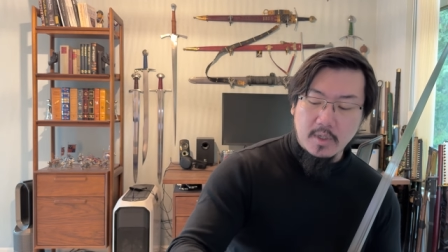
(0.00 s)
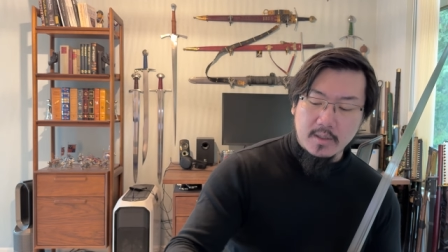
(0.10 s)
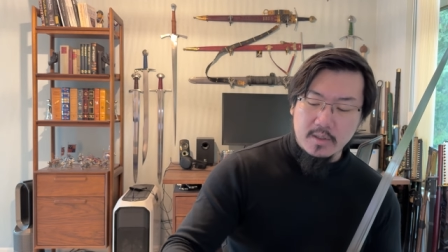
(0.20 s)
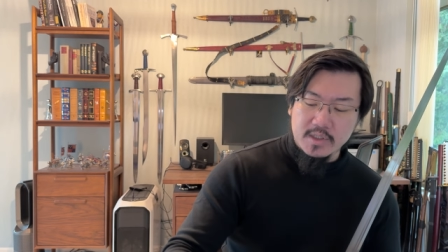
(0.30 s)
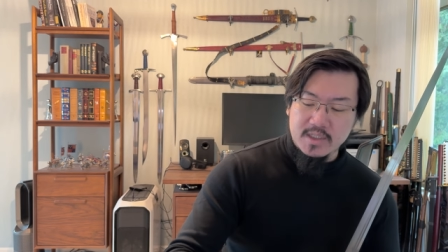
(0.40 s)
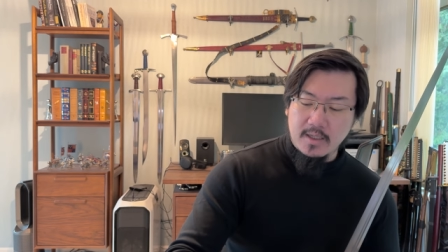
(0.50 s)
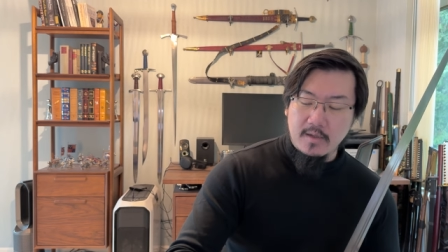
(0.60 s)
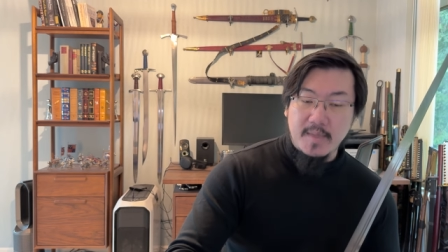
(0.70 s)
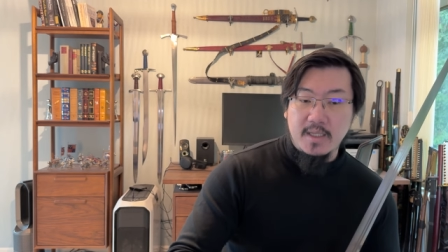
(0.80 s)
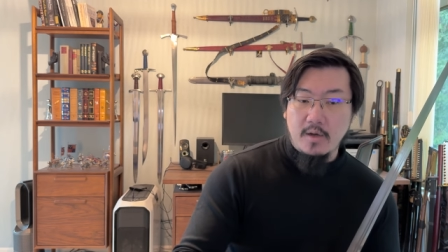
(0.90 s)
And you
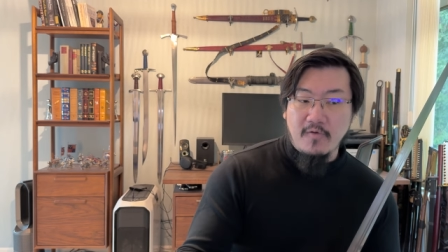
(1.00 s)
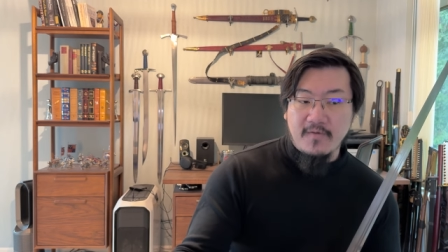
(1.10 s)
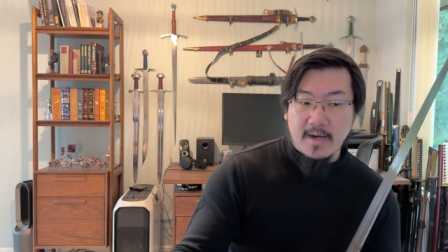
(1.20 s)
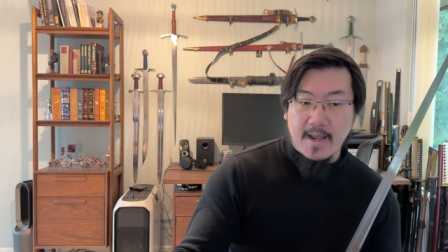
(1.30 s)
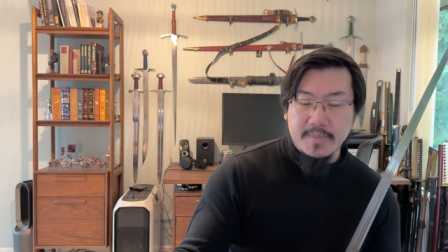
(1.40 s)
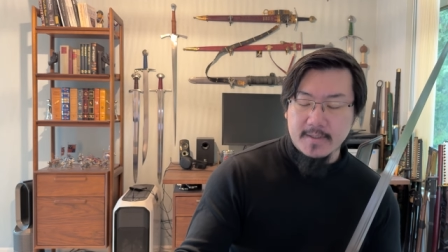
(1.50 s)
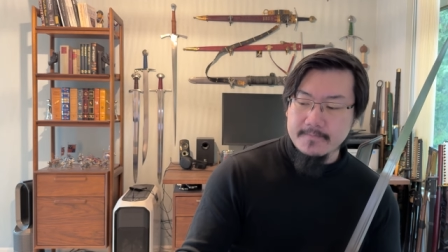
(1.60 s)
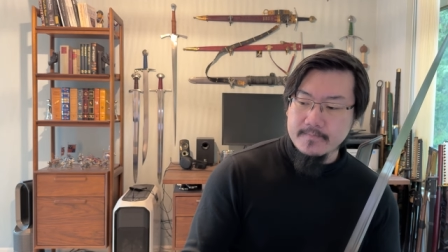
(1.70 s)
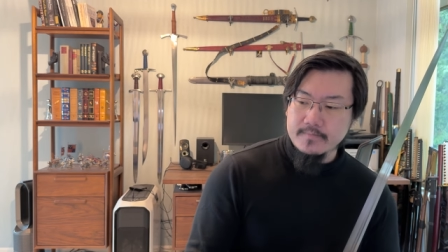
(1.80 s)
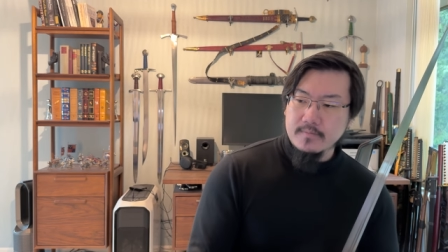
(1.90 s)
see many overlaps,
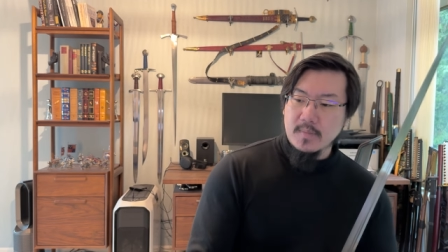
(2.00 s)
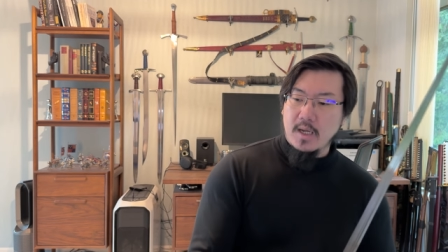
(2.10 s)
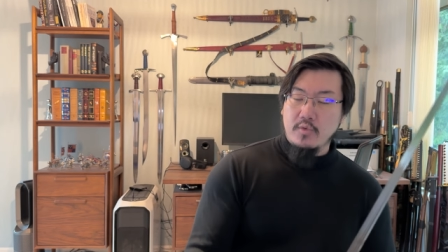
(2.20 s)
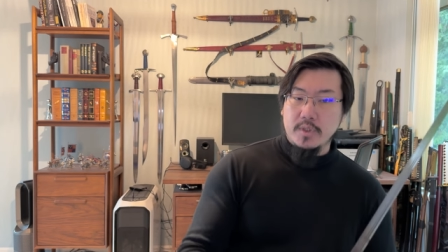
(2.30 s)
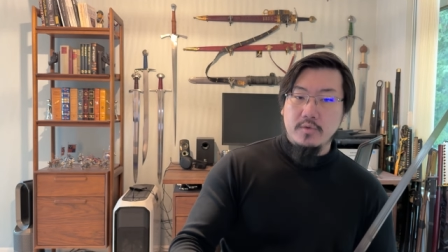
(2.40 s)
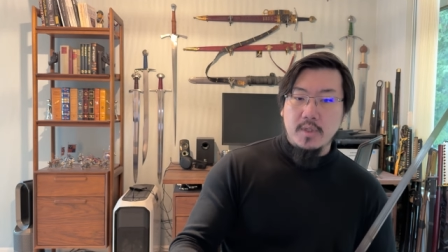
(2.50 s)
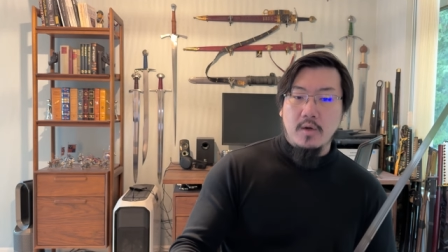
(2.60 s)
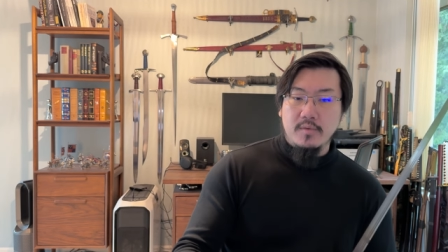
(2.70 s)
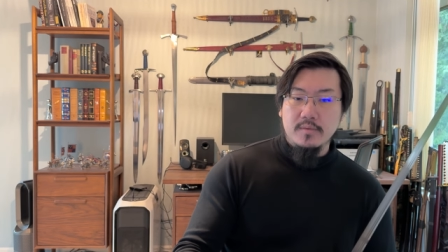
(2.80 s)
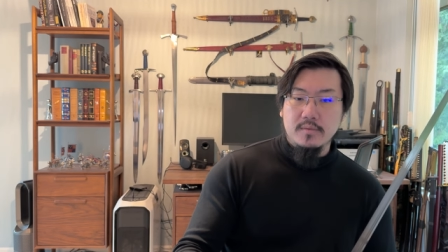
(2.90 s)
and we do
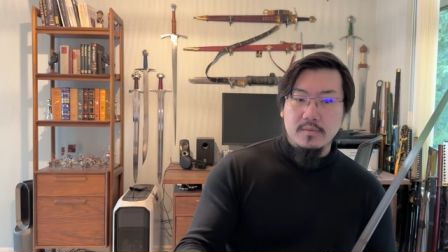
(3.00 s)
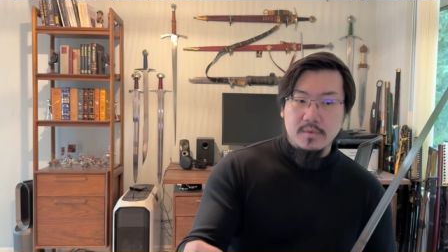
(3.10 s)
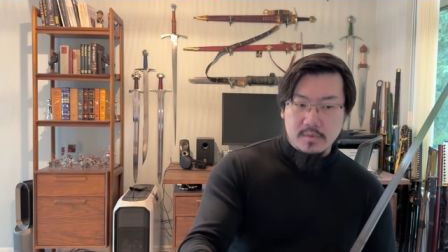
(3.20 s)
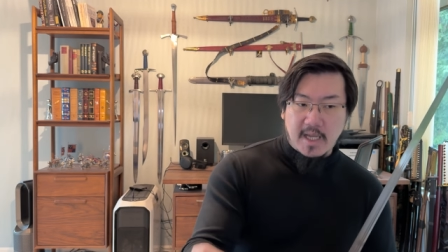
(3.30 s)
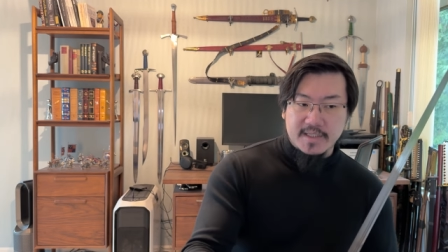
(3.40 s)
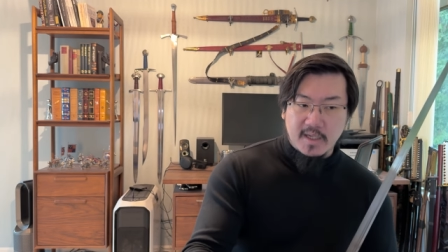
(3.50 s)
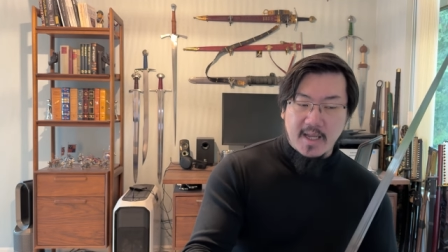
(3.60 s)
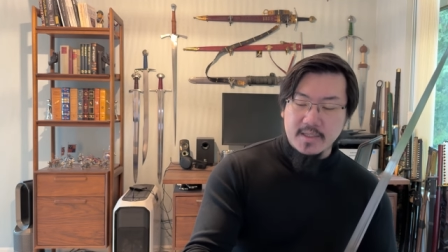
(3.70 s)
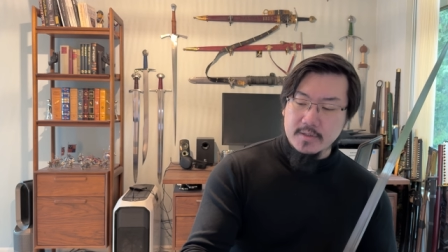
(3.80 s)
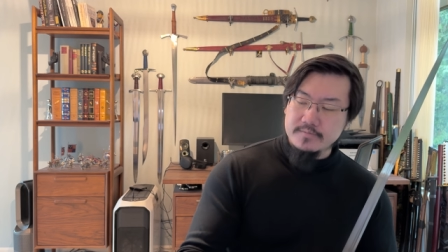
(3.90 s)
know that's the
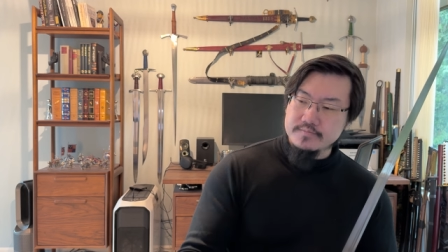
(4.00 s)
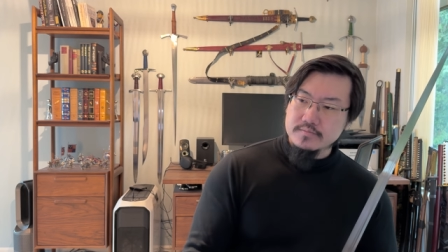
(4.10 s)
case.